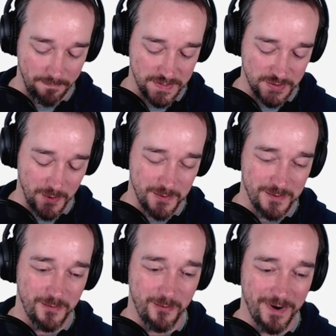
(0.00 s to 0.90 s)

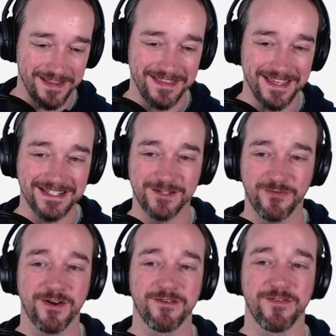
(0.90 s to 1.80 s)
So one of the things that's
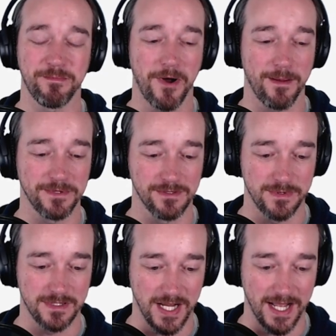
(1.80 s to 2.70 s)
very, very popular
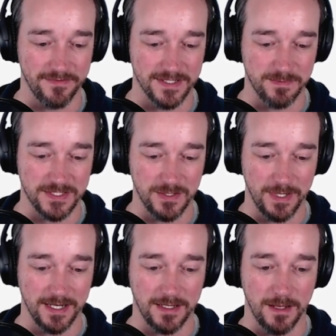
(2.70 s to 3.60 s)
with Java, especially when
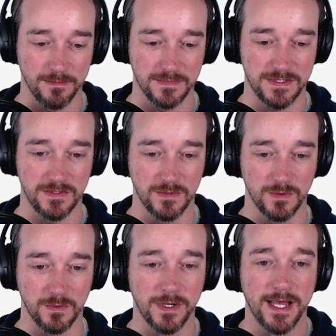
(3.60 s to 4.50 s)
it comes
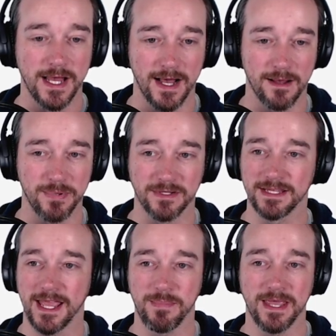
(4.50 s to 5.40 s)
to
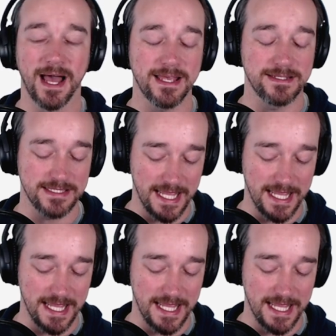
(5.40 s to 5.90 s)
building APIs,